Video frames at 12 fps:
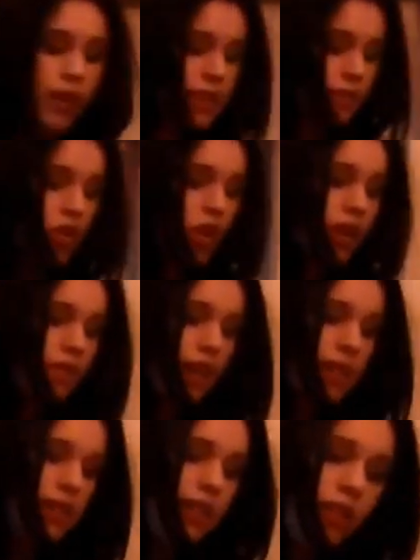That's if you got any
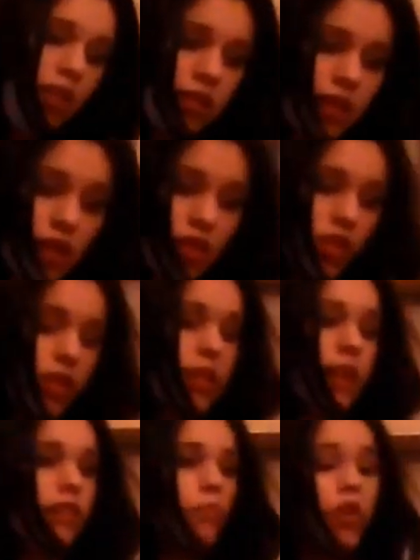Vaseline on. That's just because
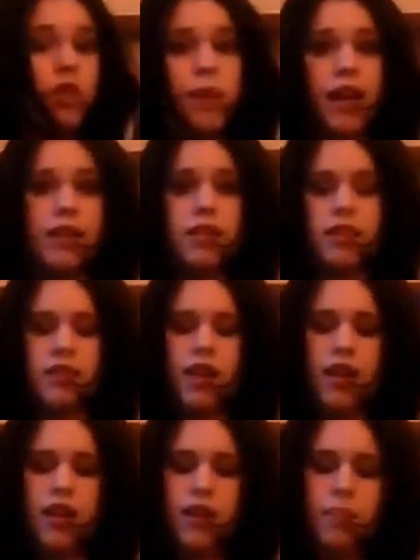I didn't wash my hands
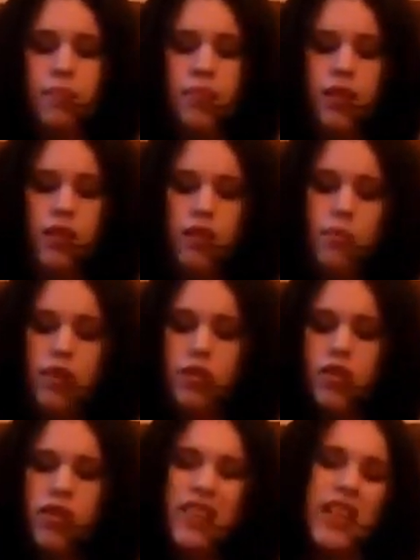when I
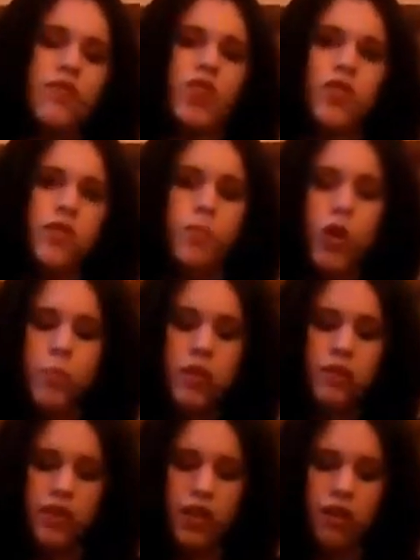was doing it. That's for just the
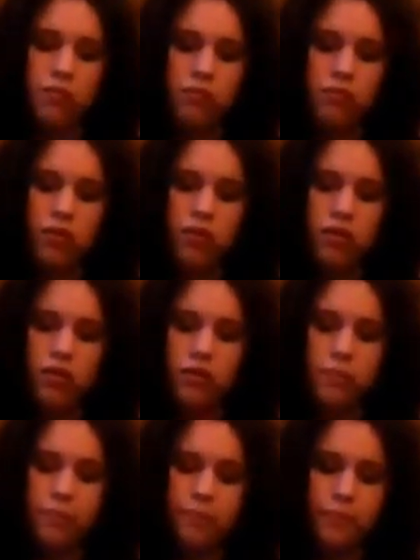purpose of the video.
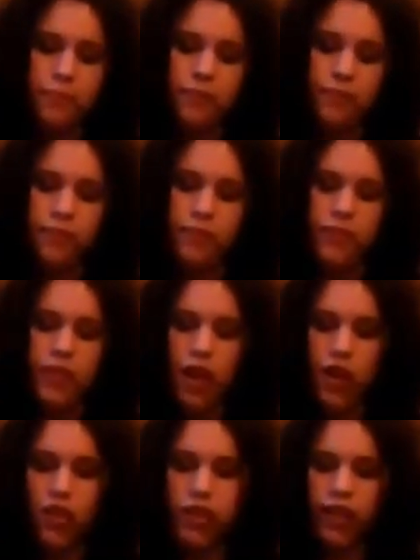
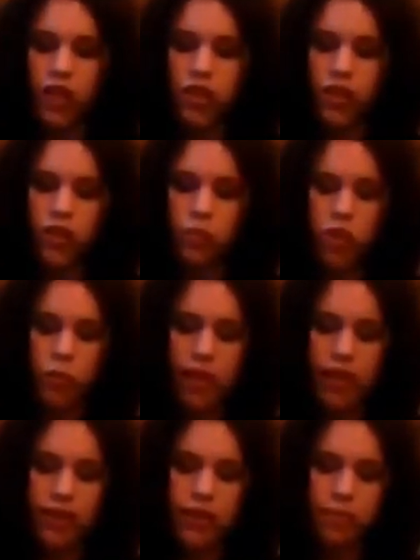I just didn't get a chance to wash
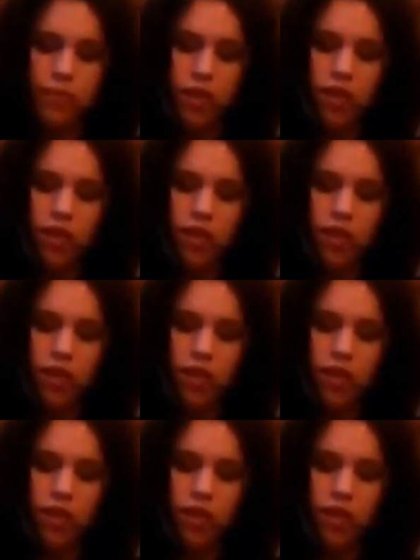my hands.